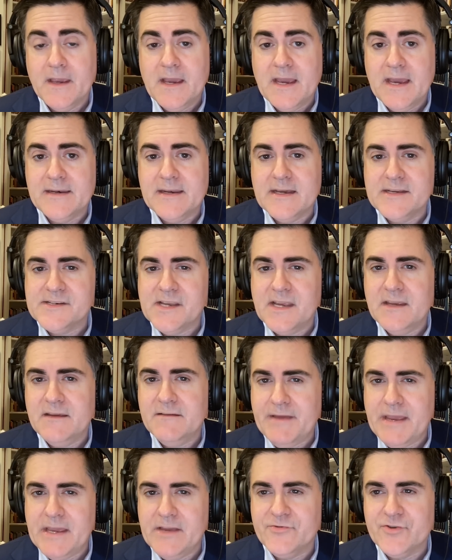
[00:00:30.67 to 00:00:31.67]
And I say
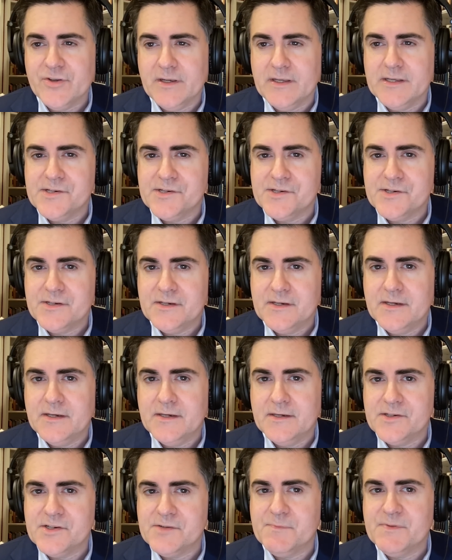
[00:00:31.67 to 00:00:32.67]
evangelist
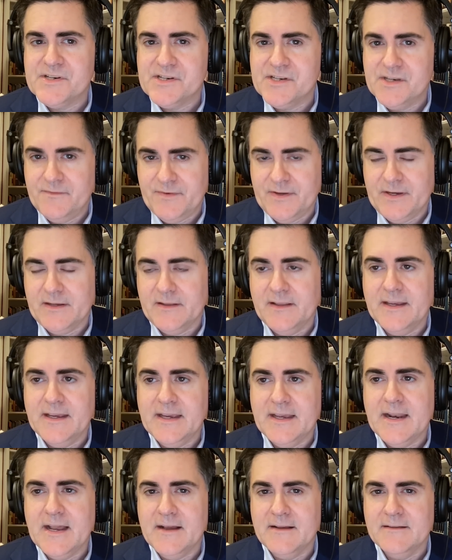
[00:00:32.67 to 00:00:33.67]
specifically,
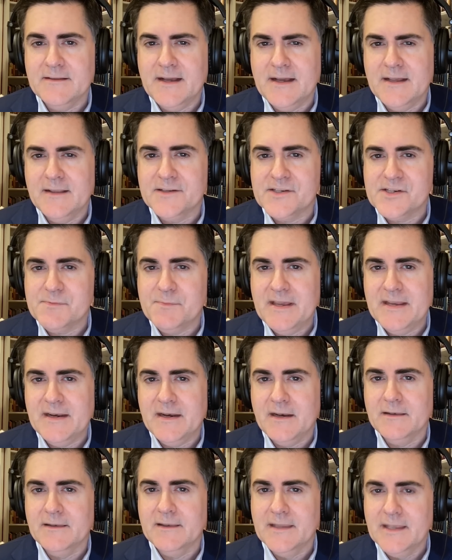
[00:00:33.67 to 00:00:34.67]
and I'll explain
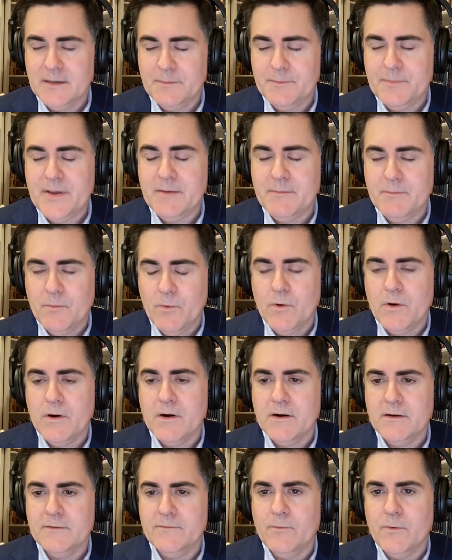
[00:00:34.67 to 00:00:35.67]
a little bit more
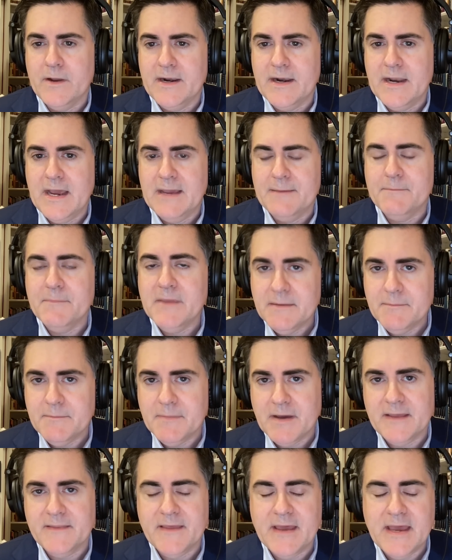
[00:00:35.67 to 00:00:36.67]
of what I mean
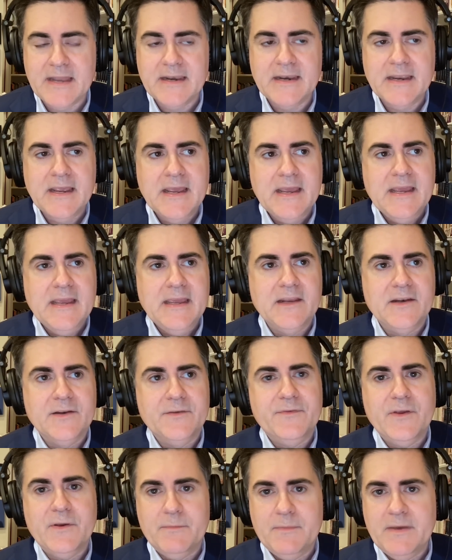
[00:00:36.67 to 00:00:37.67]
by that in a
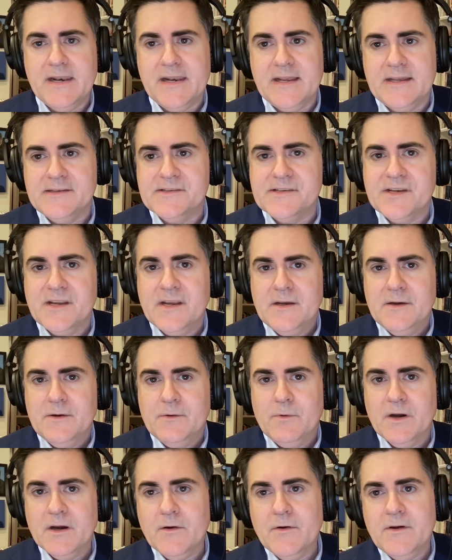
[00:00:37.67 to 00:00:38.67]
few minutes.
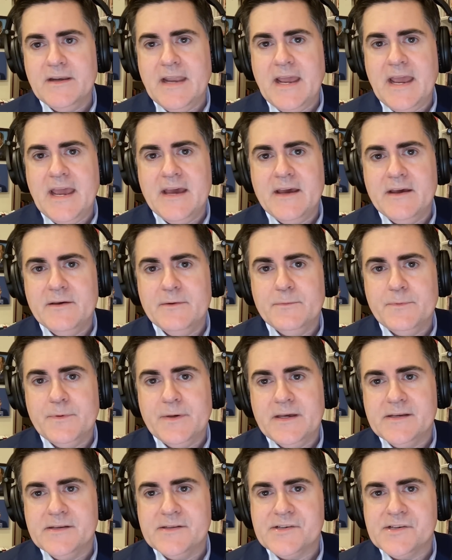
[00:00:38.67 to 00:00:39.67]
We're going to have
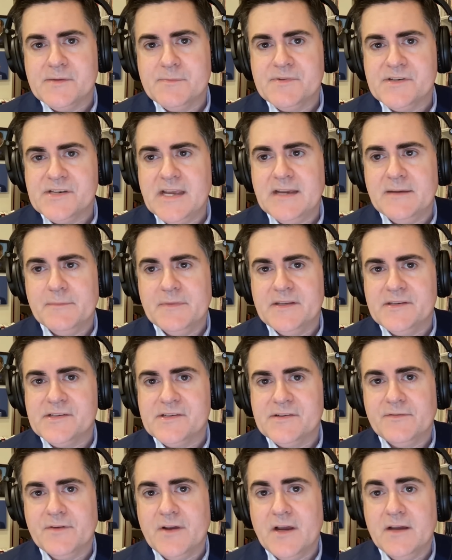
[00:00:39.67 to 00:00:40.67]
some segments
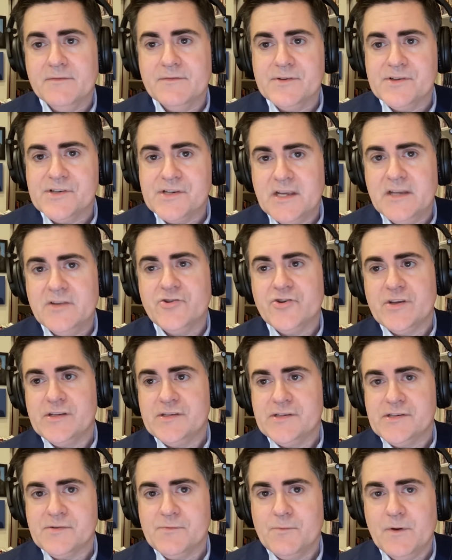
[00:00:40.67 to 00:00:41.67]
of
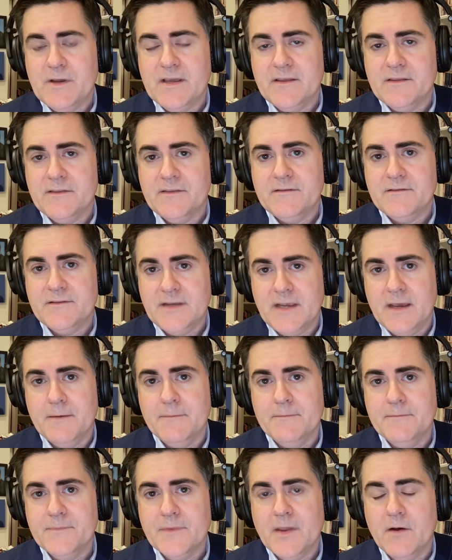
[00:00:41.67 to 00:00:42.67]
conversations with
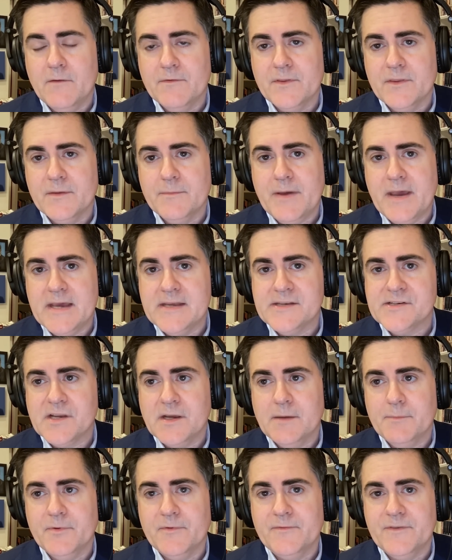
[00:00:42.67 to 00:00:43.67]
Tim over the past
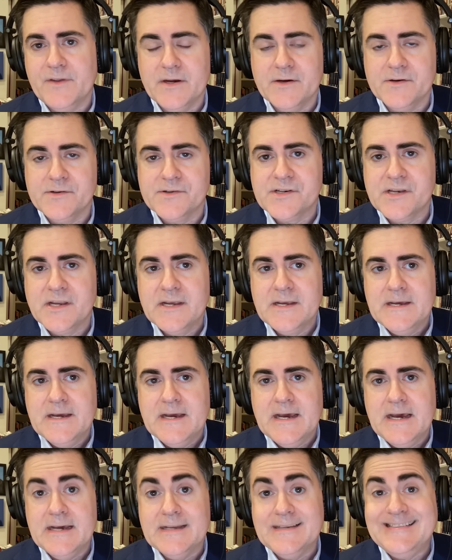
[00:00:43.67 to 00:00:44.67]
couple of years,
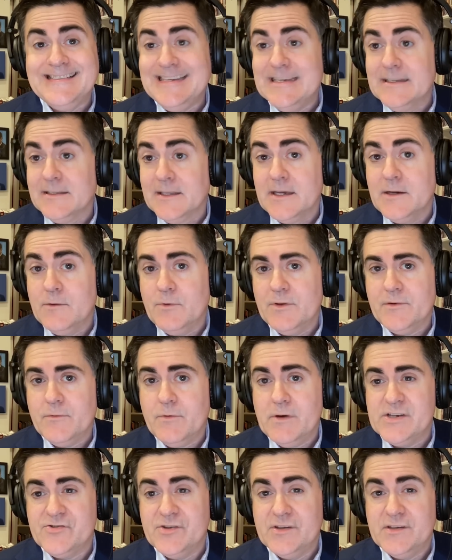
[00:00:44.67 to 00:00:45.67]
dealing with
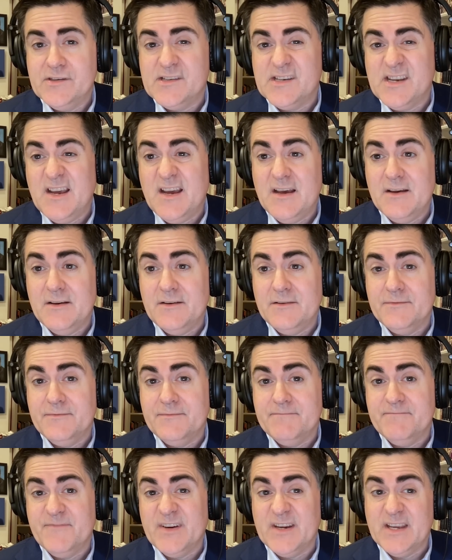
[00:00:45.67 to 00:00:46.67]
questions
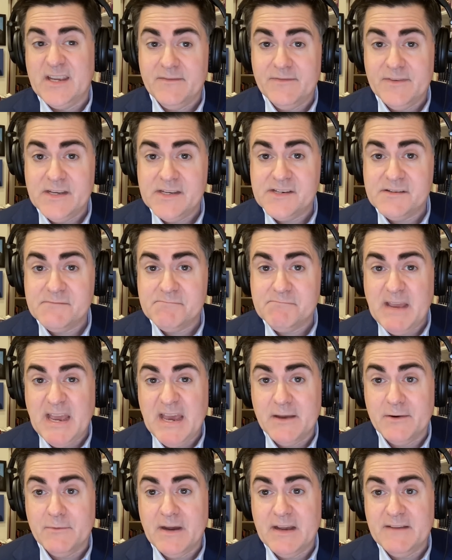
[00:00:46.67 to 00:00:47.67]
of forgiveness.
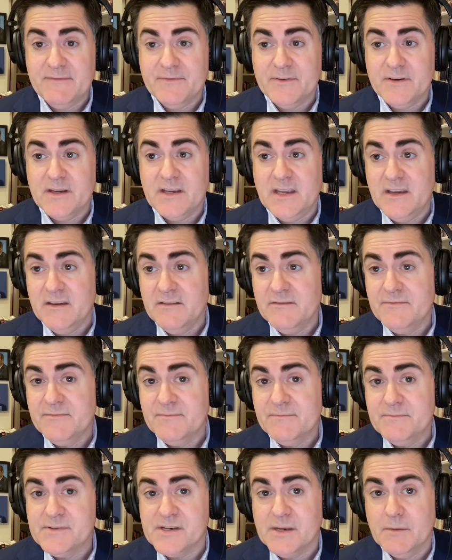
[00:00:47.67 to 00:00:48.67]
How do I forgive
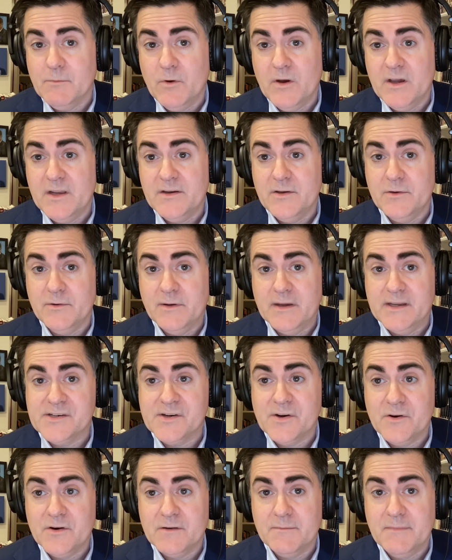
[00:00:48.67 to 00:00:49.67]
someone who has
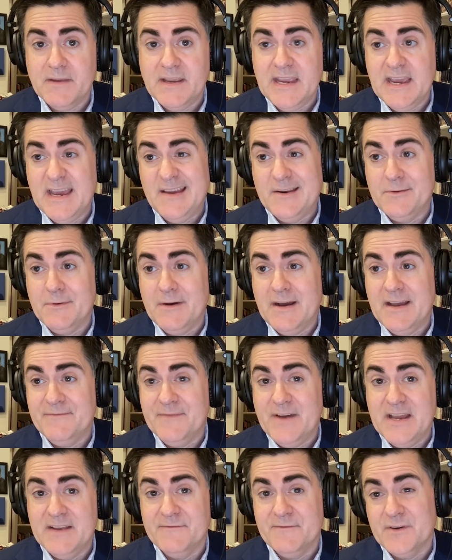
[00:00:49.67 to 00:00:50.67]
hurt me? How do I
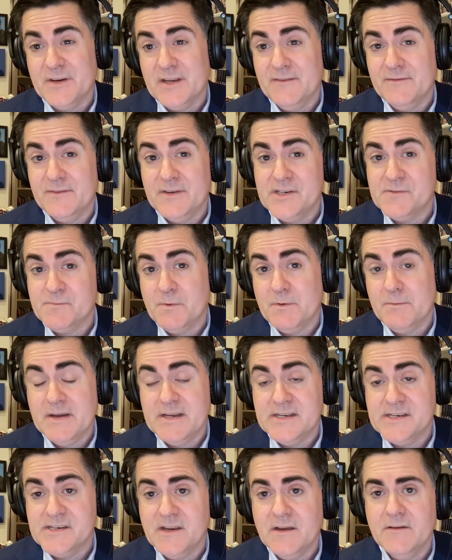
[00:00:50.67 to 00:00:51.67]
find forgiveness for
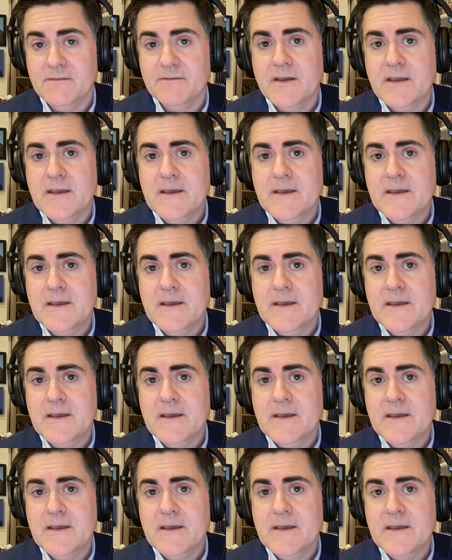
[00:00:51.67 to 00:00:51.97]
myself?